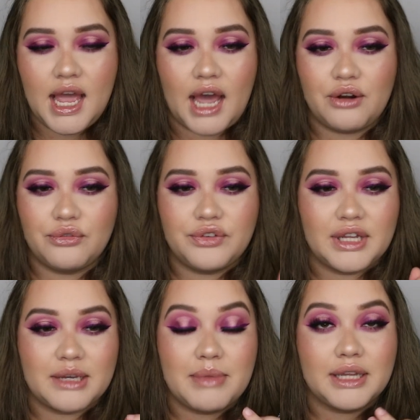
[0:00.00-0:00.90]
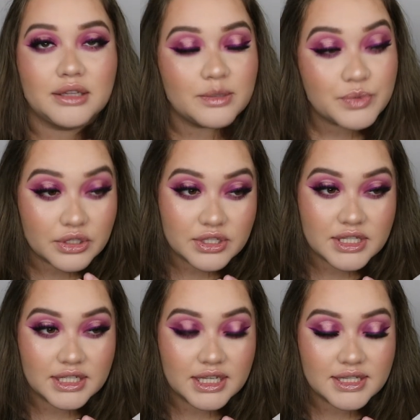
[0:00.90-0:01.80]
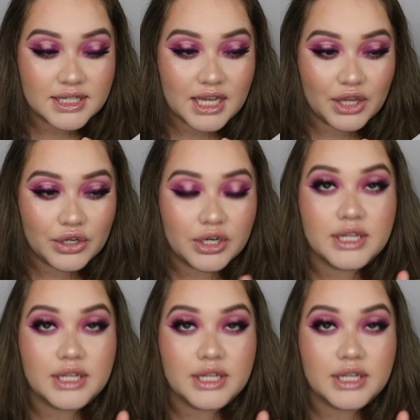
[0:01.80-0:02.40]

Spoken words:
I don't feel like my lips are sticking together.